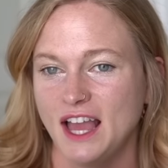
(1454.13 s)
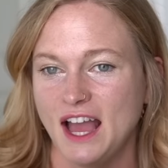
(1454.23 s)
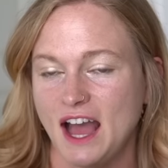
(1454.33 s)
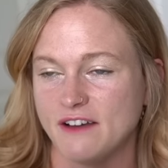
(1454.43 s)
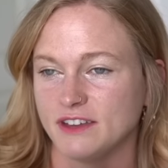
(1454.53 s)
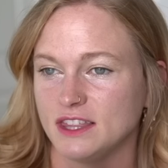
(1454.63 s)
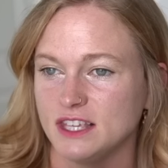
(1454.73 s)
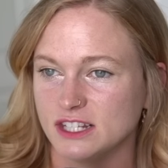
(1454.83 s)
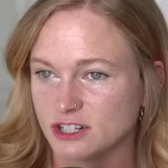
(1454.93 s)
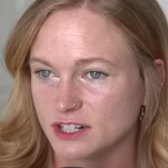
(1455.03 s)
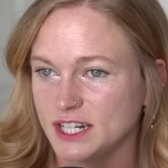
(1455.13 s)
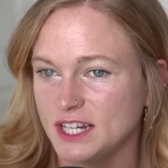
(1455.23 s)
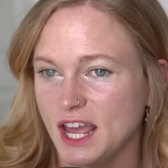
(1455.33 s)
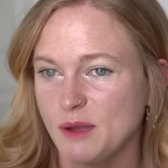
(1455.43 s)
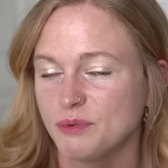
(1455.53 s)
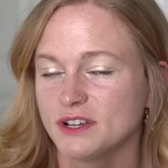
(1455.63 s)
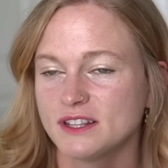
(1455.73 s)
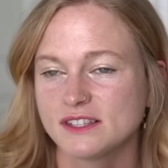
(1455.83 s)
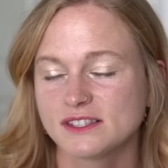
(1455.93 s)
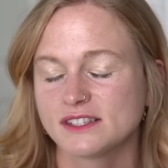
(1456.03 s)
having these green
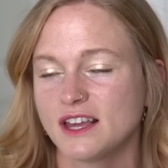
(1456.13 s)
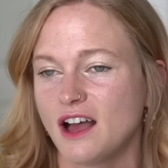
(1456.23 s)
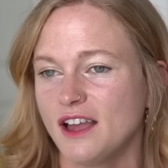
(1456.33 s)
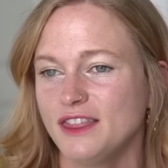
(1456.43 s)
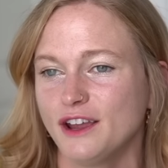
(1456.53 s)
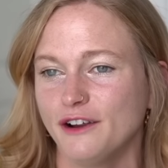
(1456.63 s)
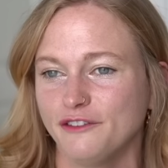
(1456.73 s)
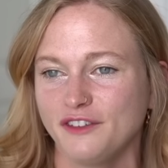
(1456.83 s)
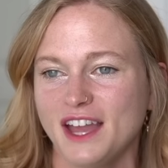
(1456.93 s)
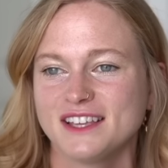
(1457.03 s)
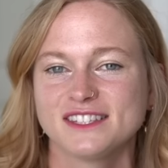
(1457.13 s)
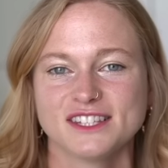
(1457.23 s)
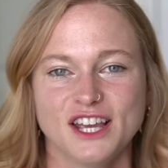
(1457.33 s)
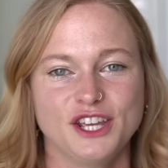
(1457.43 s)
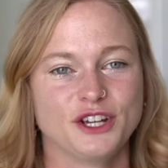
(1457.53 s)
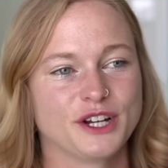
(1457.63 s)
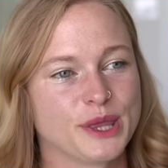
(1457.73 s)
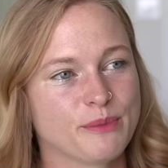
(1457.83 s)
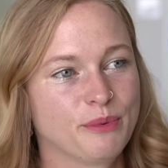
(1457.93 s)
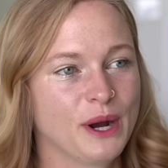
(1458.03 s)
aprons in their face. You're in
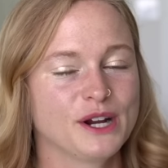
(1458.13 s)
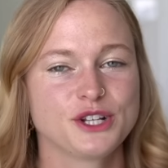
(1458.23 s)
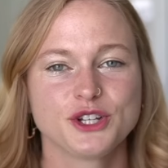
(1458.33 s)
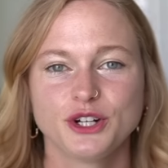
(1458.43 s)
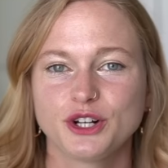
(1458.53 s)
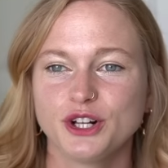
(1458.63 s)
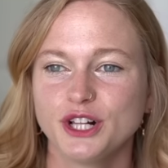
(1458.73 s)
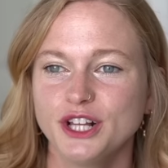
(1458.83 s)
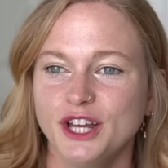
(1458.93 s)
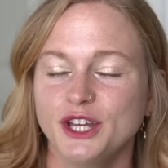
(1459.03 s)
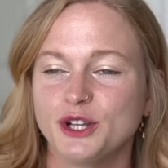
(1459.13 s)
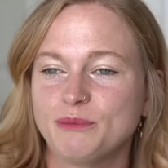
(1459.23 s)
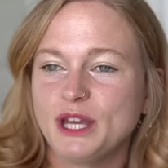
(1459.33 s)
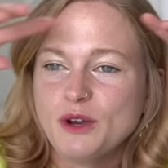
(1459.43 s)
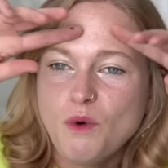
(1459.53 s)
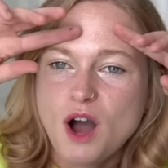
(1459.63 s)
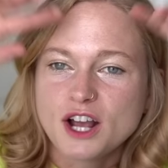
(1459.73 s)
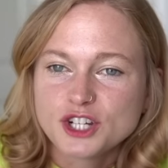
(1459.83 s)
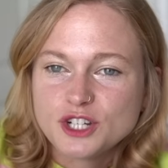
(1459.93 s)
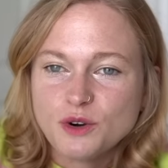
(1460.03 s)
the prayer circle. You're being
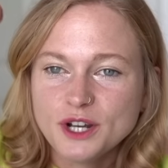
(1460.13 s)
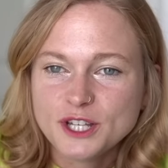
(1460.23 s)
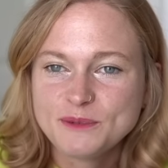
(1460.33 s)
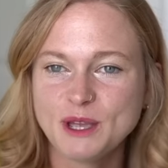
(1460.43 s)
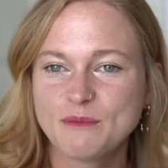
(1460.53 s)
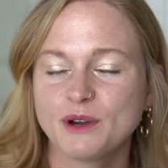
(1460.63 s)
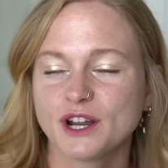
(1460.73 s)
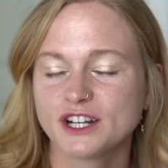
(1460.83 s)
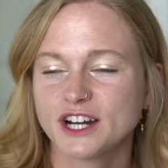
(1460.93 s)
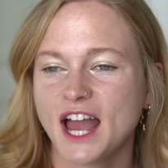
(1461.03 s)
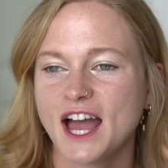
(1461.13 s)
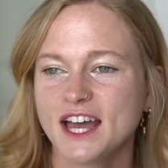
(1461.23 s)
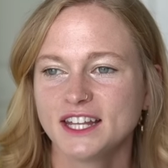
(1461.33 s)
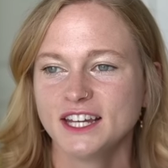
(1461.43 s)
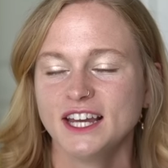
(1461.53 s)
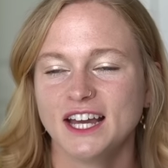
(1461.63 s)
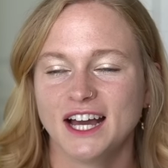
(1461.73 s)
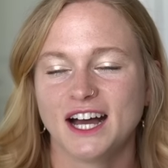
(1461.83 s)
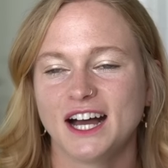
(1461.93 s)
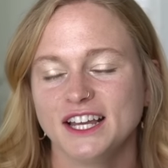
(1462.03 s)
washed. Oil's being put on your head.
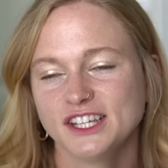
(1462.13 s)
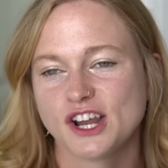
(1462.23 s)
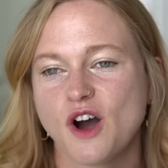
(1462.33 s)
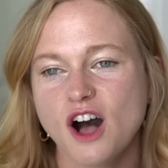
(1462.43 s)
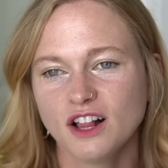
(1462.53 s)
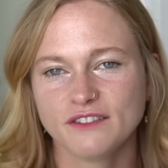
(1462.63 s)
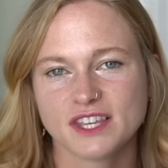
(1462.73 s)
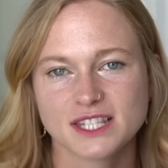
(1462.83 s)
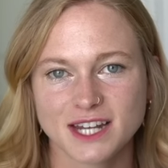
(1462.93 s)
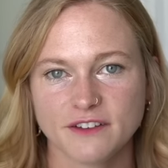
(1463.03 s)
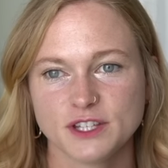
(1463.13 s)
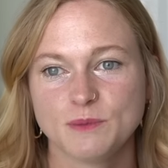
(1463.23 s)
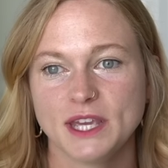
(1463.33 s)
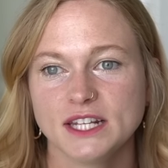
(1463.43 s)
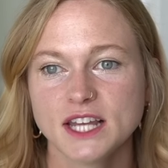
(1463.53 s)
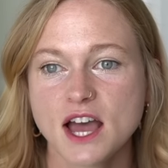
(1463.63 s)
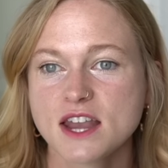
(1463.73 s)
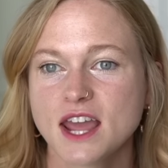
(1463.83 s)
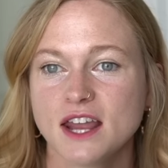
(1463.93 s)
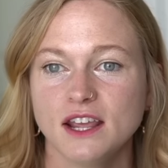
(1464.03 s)
Uh, you know, all of this stuff is being
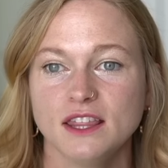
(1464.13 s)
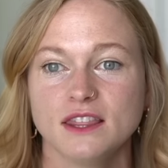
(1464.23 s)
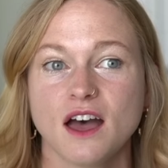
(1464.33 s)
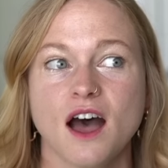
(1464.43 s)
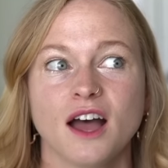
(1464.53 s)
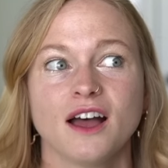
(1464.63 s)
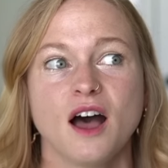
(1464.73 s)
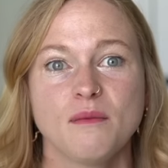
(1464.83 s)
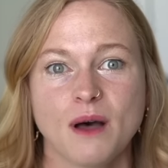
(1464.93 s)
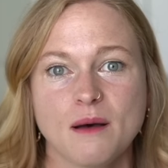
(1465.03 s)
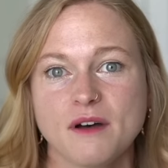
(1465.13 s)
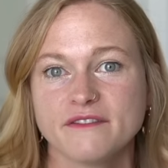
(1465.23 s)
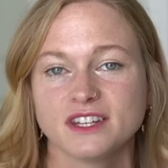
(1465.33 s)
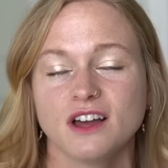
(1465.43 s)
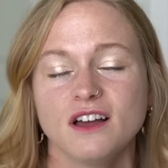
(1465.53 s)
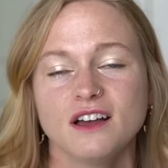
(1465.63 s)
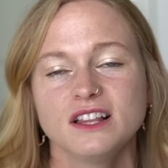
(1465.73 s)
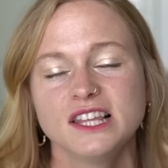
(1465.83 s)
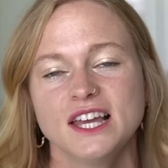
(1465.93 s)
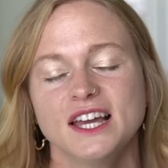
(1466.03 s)
done. And in the hubbub of it
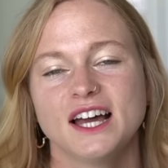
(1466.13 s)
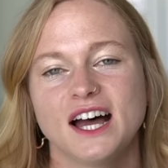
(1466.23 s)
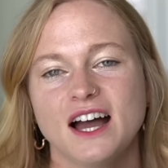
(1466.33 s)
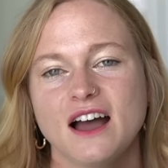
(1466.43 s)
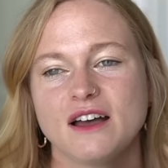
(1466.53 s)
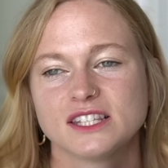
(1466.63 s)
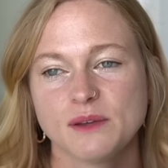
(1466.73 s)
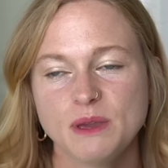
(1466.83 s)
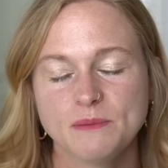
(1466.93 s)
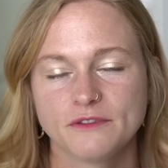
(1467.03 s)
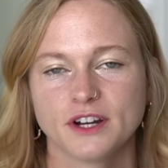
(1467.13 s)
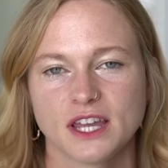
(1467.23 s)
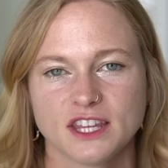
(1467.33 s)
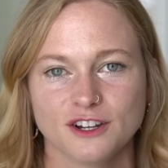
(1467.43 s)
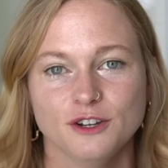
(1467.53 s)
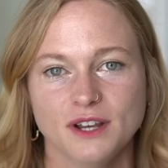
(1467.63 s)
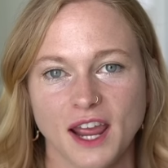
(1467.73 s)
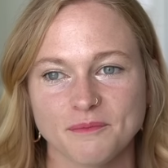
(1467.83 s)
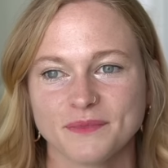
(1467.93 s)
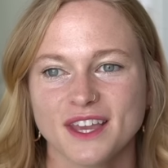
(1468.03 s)
all, uh, some people forget their new name.